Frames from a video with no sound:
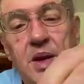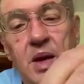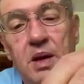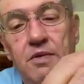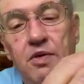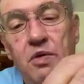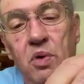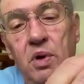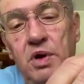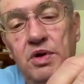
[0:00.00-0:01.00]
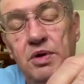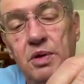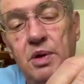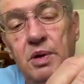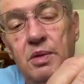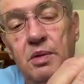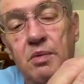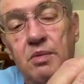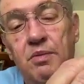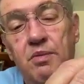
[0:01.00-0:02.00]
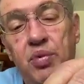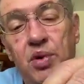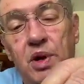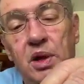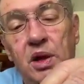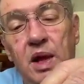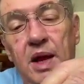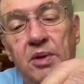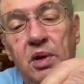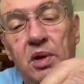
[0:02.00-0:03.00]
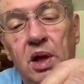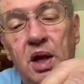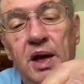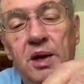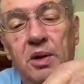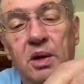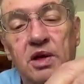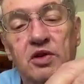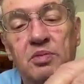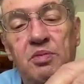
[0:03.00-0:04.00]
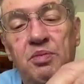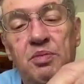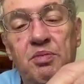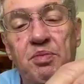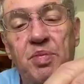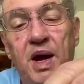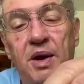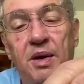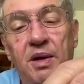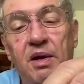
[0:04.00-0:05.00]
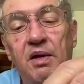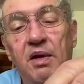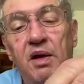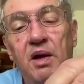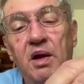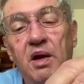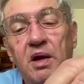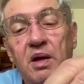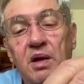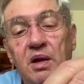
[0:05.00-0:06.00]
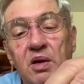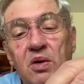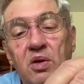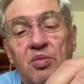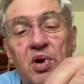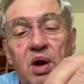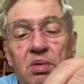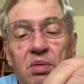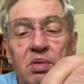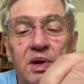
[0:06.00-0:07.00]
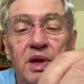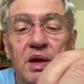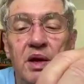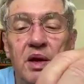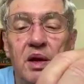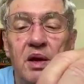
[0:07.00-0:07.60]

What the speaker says: Now, if you wanted to put a lateral line on this pattern, you could probably